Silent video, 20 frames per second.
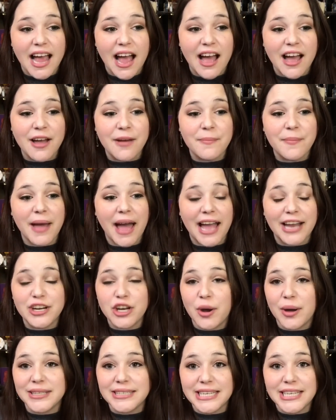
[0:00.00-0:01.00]
I
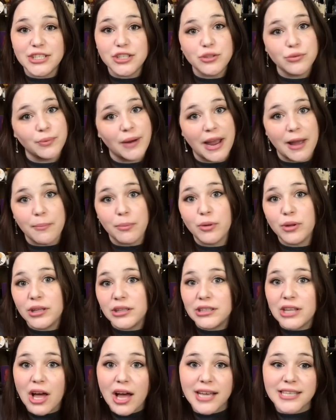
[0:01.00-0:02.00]
know I tend to ramble a
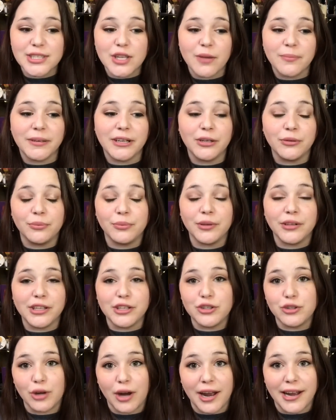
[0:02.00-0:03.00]
lot, so I'm gonna really
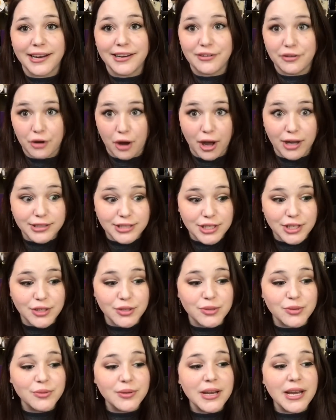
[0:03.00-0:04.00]
try not
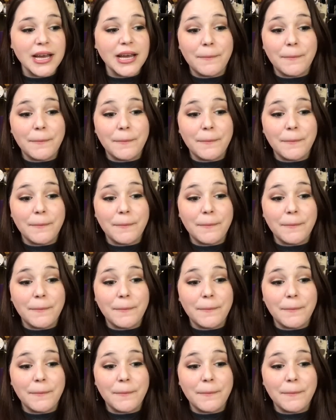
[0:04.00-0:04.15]
to.